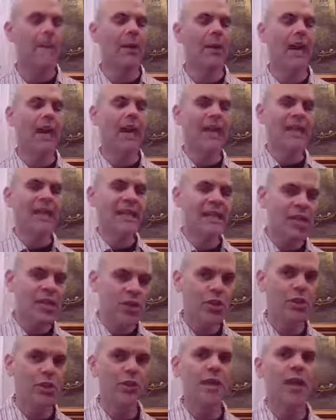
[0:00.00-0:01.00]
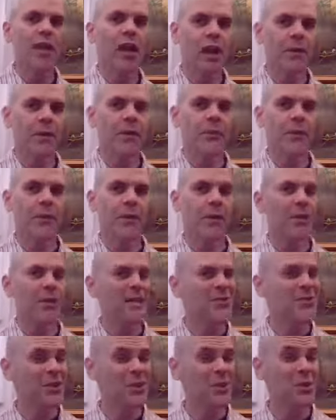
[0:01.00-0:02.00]
buy into the other
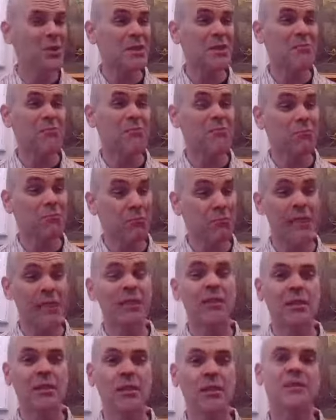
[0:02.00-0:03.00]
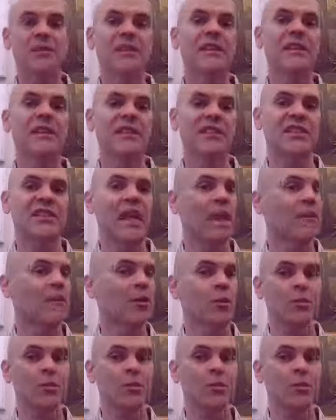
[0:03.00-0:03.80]
fund, even though it's pretty closely the same.